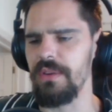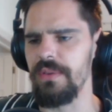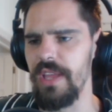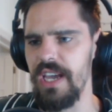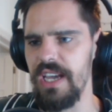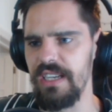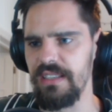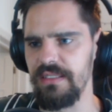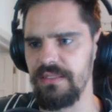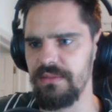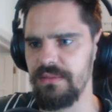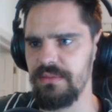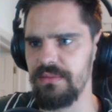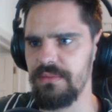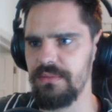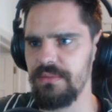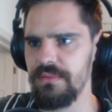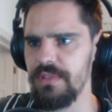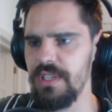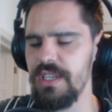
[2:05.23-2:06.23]

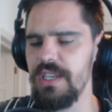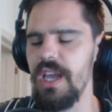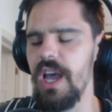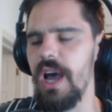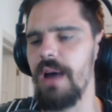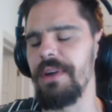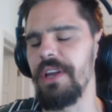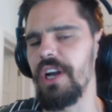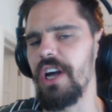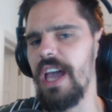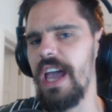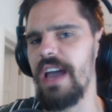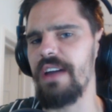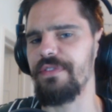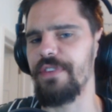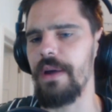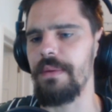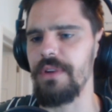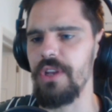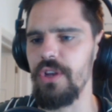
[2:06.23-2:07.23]
there. I mean, I have
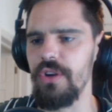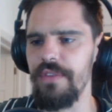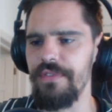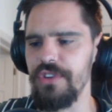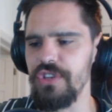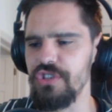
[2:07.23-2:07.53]
family who live